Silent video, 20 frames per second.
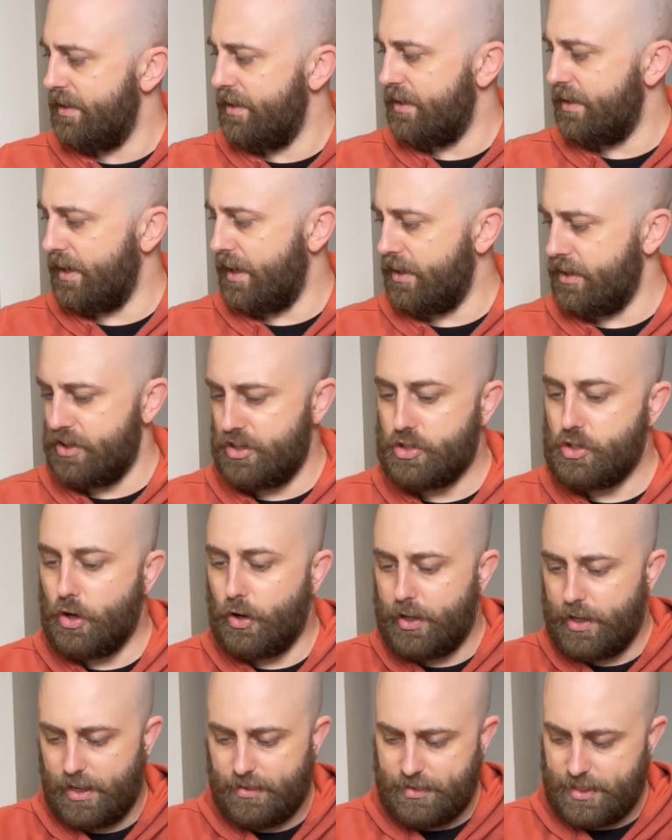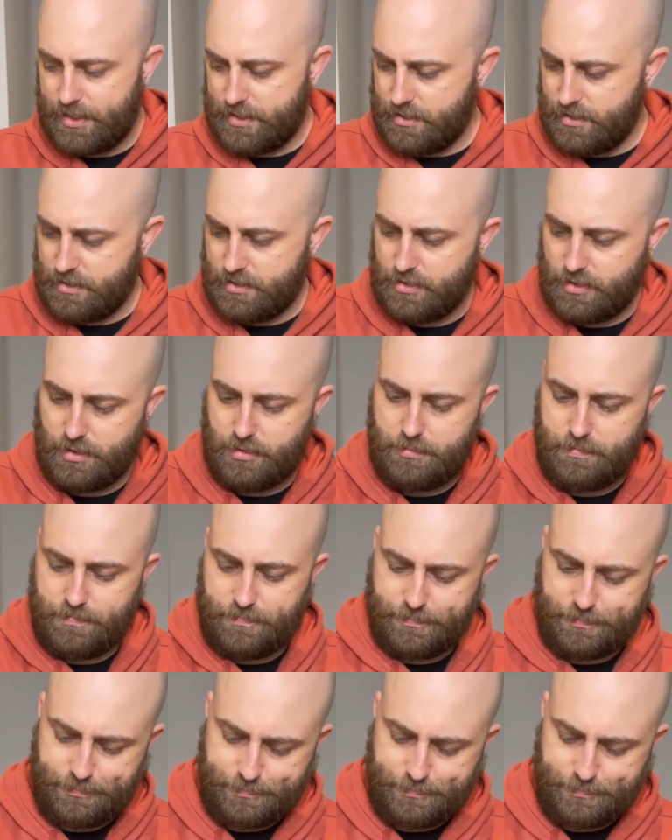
Now that you don't have access to them?